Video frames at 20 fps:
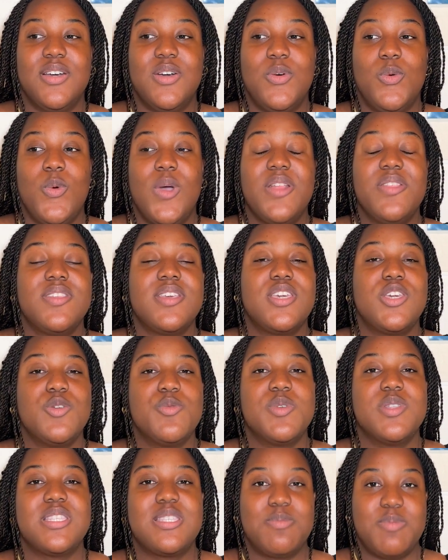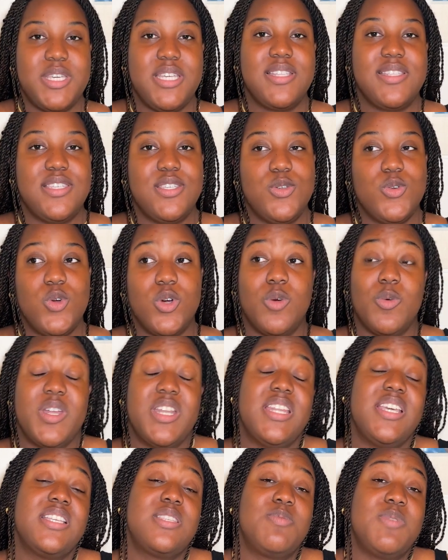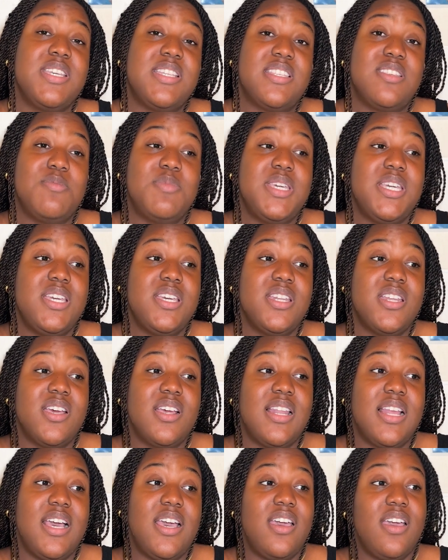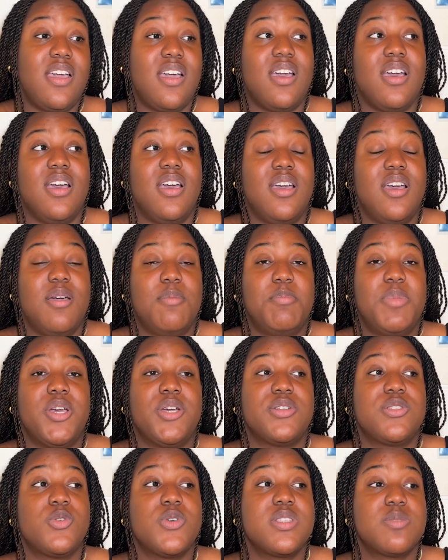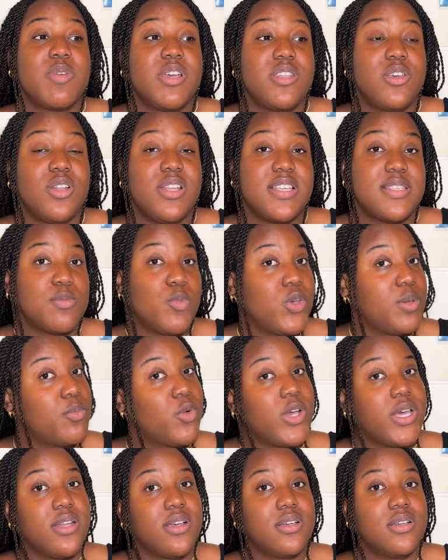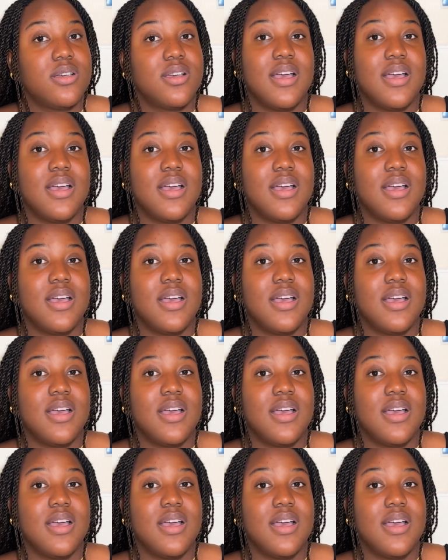when the Cubans speak to you or when they speak to me, they're like, "Pero tu español es muy bueno."